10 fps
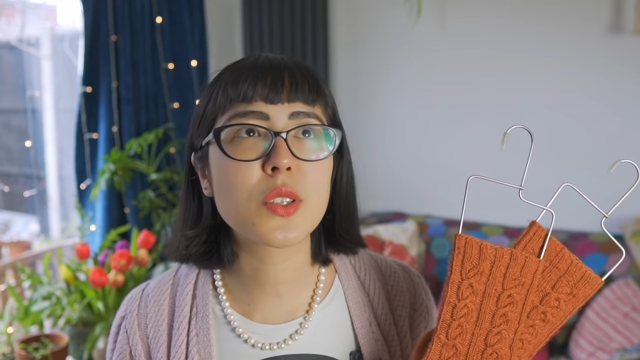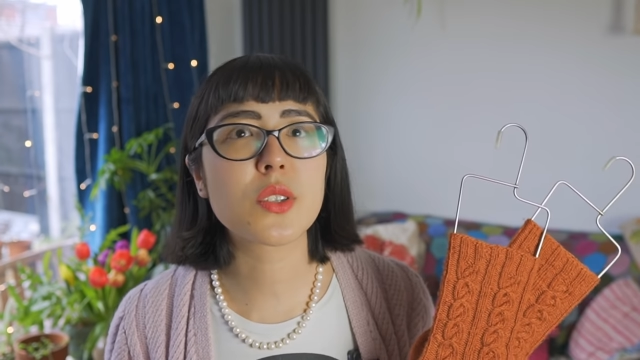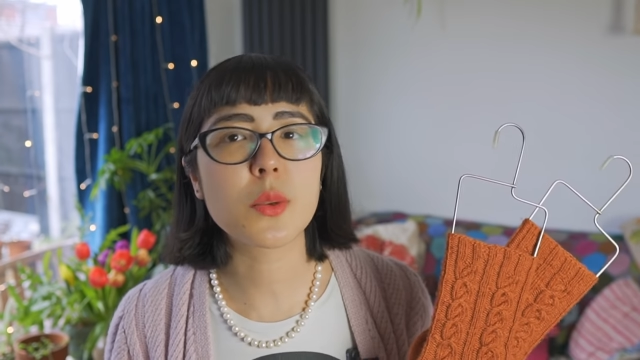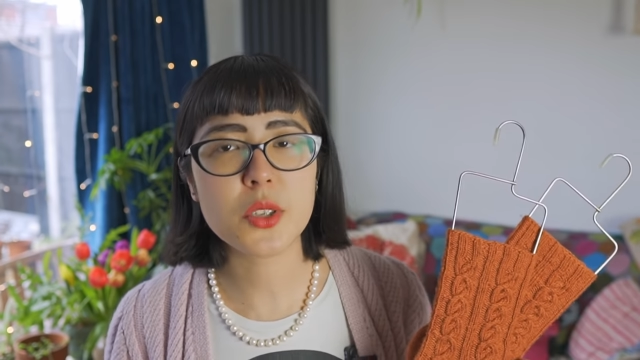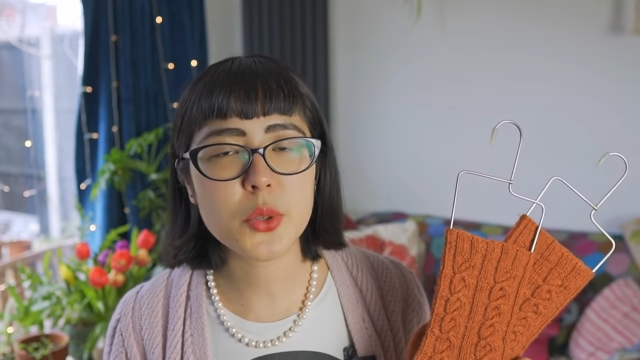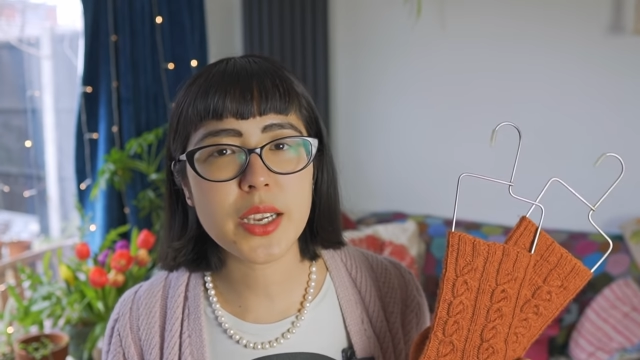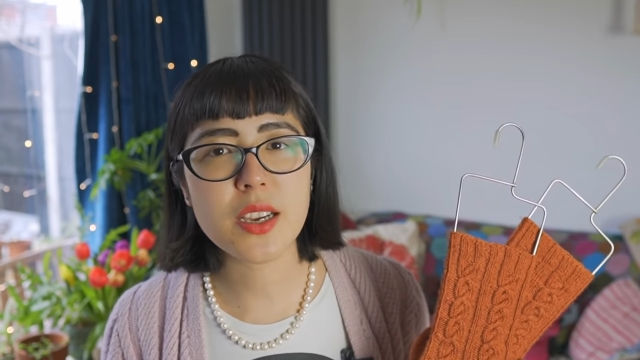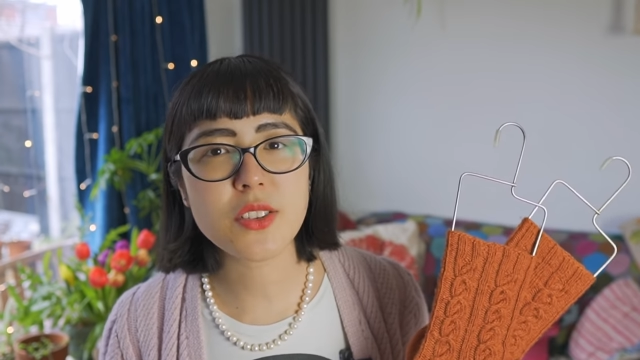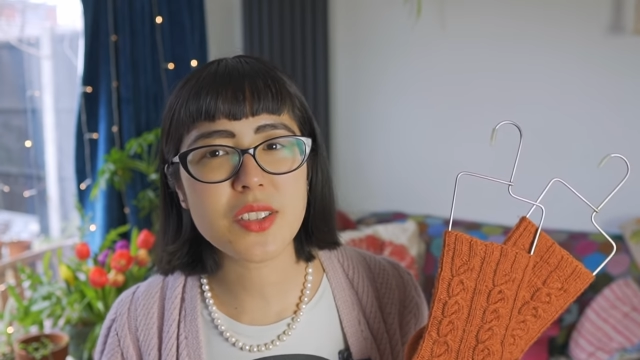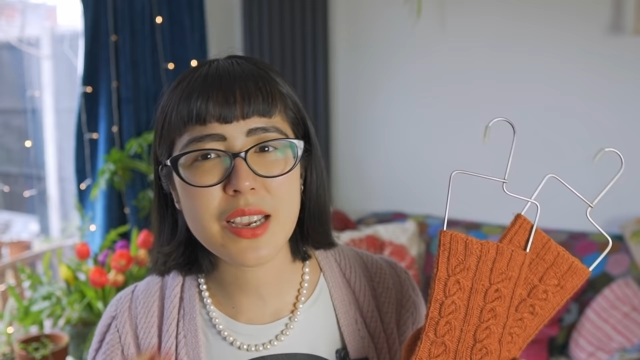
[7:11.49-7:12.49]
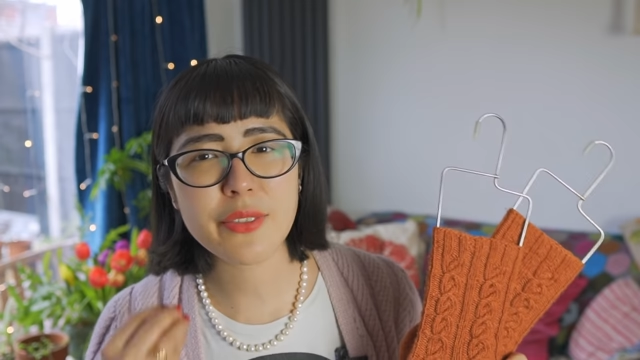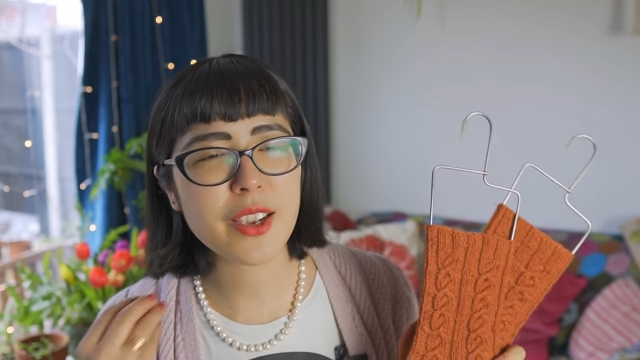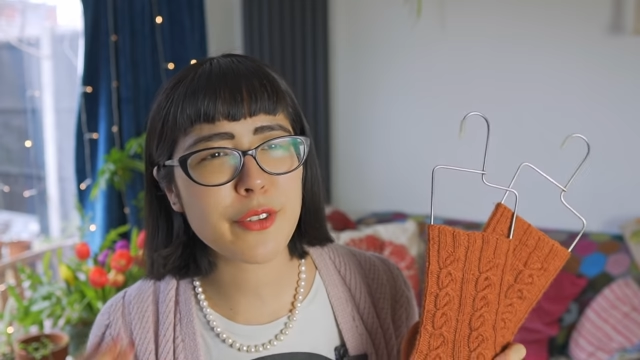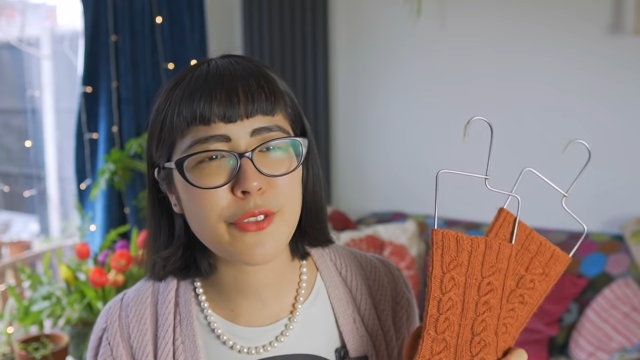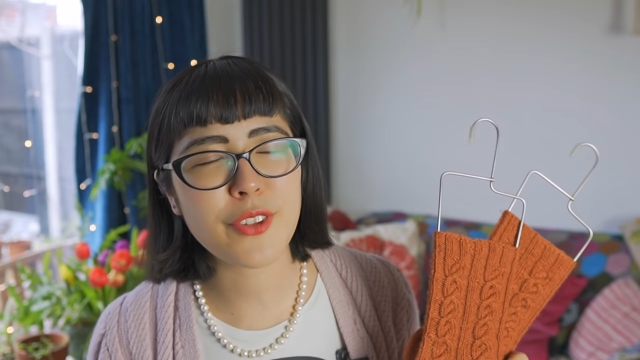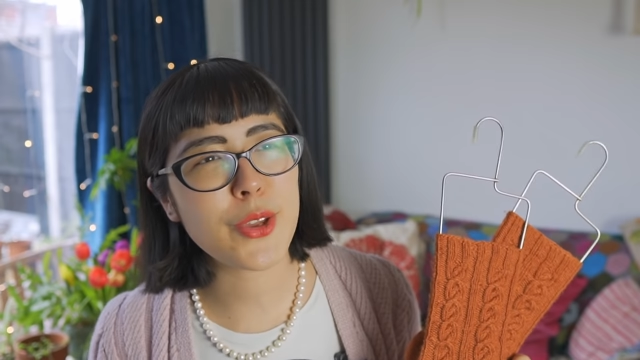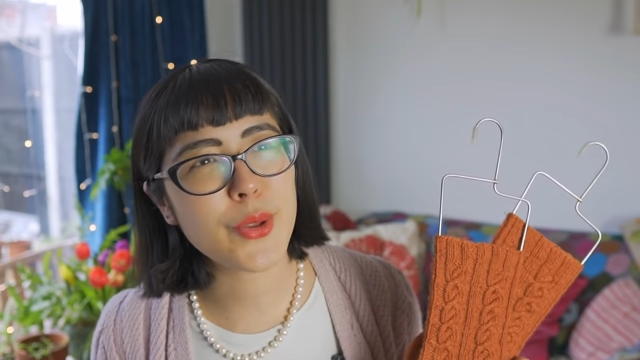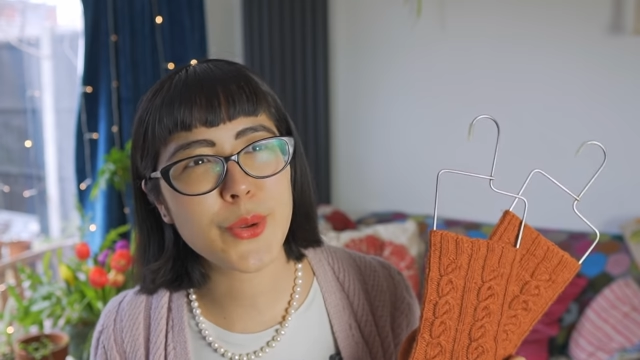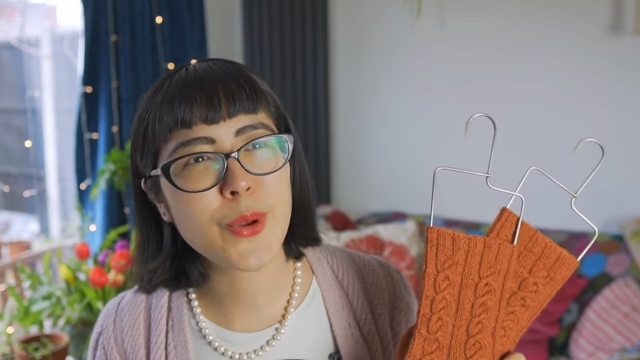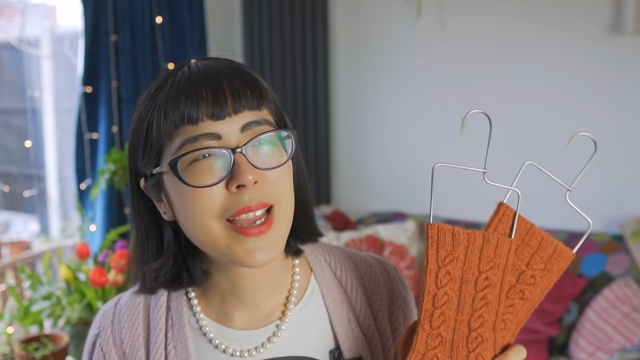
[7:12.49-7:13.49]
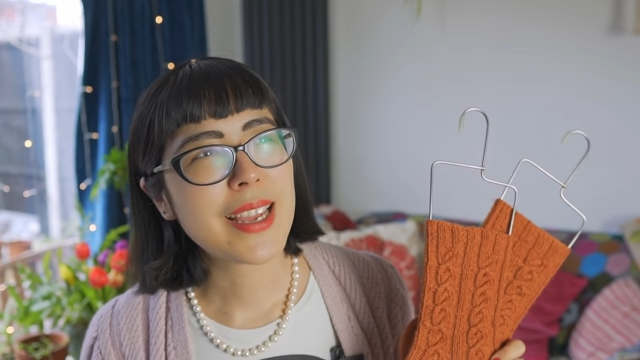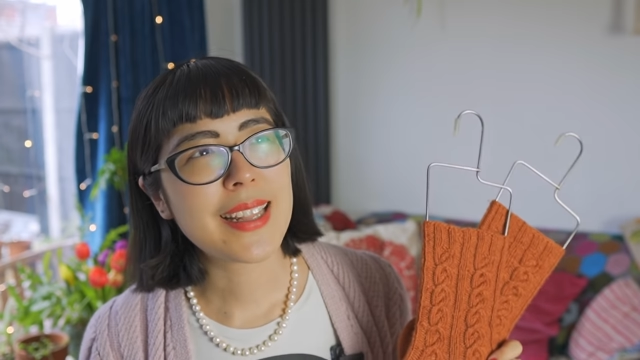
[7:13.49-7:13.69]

so much quicker just have like a few